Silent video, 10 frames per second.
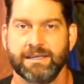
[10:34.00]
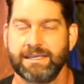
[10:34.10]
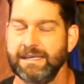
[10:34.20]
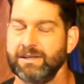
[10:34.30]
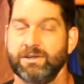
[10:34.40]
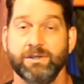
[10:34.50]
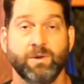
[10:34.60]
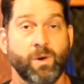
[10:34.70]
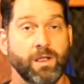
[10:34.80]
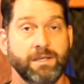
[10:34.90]
Get a good
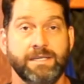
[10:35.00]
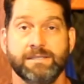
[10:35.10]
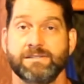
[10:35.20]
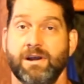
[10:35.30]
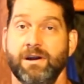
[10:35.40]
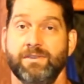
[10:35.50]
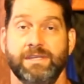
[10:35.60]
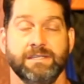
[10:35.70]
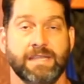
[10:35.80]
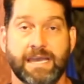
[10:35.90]
quality guitar that
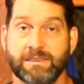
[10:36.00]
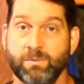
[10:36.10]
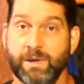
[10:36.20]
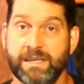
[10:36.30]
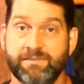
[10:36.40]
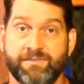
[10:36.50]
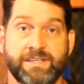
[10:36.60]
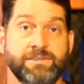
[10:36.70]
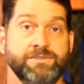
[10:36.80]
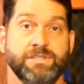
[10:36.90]
you like the way it
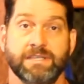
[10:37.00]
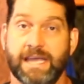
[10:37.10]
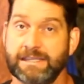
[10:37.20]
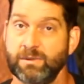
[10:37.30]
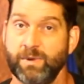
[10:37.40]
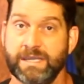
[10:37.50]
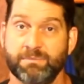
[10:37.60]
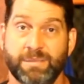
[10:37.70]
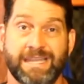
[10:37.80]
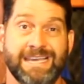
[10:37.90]
feels, you like the way
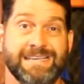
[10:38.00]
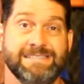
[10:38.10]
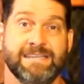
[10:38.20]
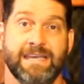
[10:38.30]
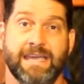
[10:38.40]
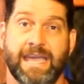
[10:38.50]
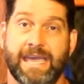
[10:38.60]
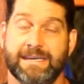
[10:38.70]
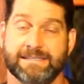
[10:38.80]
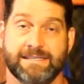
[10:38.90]
it plays,
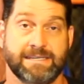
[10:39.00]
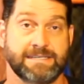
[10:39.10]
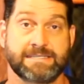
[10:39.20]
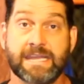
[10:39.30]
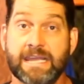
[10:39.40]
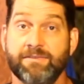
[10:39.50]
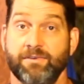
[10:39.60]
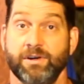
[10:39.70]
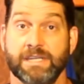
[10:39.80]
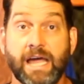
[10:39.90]
and it's going to stay
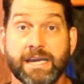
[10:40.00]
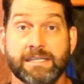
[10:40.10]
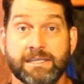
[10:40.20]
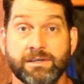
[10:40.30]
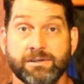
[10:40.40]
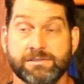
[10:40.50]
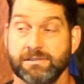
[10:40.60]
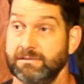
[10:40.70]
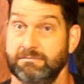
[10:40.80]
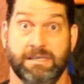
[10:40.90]
for a lot of years,
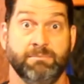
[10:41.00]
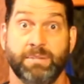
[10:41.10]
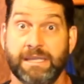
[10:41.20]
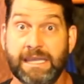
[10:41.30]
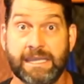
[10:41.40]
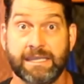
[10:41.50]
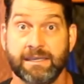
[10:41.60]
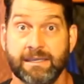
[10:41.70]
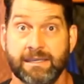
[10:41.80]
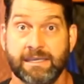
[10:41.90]
and play.
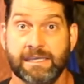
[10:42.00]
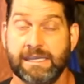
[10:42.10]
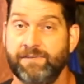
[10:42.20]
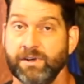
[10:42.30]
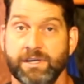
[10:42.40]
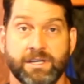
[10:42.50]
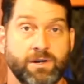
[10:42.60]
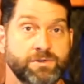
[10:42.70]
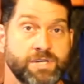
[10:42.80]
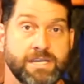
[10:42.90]
If you're going to
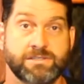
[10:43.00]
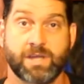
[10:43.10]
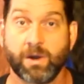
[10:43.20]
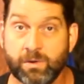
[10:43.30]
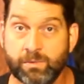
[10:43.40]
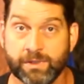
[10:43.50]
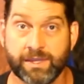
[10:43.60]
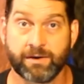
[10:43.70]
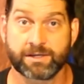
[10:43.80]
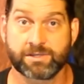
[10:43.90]
go chase tone with
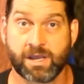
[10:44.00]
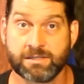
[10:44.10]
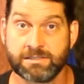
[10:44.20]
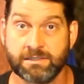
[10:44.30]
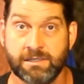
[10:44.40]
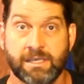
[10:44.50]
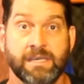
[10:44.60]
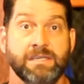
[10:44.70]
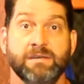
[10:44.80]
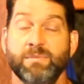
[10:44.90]
Eric Johnson,
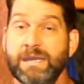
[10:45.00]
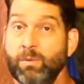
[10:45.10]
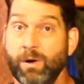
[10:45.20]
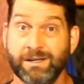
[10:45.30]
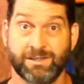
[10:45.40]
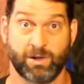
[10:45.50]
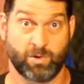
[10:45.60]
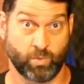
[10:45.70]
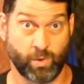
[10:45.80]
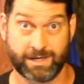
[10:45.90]
you may want to know
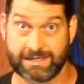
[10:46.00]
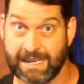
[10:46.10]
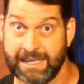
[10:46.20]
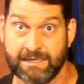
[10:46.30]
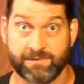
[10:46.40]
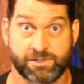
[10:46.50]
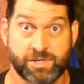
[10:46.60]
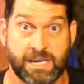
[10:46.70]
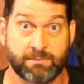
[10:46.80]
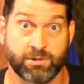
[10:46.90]
what kind of a
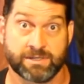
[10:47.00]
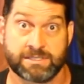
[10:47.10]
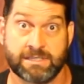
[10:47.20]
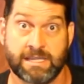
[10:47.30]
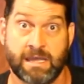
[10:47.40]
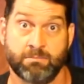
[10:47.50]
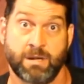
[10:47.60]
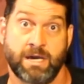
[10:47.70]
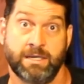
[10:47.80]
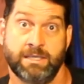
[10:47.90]
chamber is in that
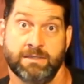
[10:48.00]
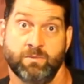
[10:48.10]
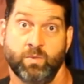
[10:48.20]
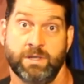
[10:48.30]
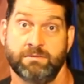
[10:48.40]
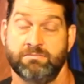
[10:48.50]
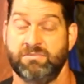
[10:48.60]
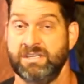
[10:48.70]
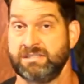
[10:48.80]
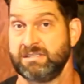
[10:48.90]
body and what
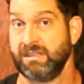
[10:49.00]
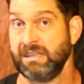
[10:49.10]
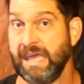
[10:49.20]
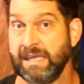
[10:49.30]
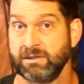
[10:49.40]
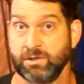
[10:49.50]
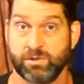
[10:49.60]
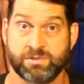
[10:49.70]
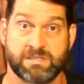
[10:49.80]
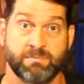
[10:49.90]
this and that and
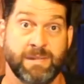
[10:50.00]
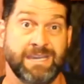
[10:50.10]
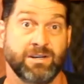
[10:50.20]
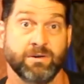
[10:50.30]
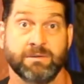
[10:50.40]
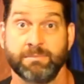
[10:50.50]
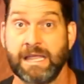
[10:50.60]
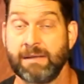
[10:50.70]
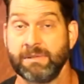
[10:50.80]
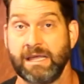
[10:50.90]
who's the maker and
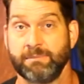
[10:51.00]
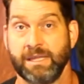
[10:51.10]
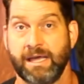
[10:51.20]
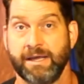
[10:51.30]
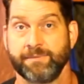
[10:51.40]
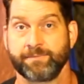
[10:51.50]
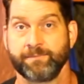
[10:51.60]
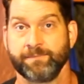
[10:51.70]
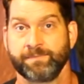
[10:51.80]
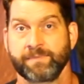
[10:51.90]
blah, blah, blah.
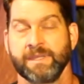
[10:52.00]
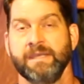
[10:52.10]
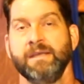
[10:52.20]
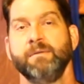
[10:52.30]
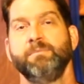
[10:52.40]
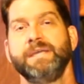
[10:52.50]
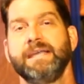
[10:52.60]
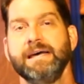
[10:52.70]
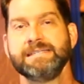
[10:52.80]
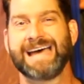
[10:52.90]

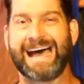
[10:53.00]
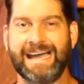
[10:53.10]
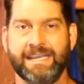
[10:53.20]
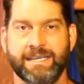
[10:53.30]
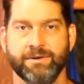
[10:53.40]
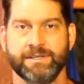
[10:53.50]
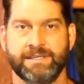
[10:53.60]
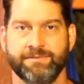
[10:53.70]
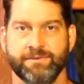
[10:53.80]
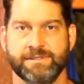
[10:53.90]
Because I hear a
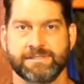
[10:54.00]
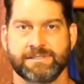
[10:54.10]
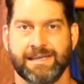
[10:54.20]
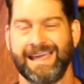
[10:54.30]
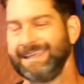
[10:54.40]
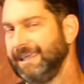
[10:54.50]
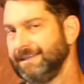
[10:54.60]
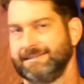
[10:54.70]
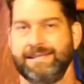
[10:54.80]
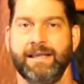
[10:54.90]
difference, I
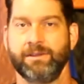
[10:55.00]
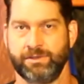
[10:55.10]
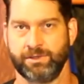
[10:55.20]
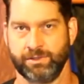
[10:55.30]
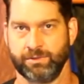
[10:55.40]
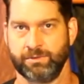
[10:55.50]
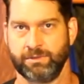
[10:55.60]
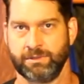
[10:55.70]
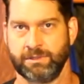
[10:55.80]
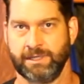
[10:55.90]
can't tell you,
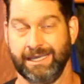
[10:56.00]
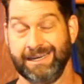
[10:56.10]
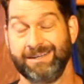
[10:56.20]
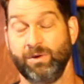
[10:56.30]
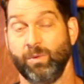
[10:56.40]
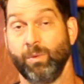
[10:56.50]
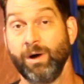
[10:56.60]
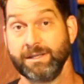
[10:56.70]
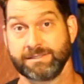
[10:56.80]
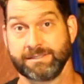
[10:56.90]
and I don't
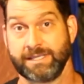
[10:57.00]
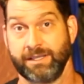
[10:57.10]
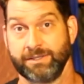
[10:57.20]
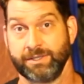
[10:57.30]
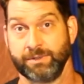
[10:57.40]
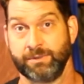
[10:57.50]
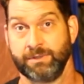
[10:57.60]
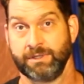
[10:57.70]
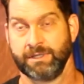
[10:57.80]
want to tell you,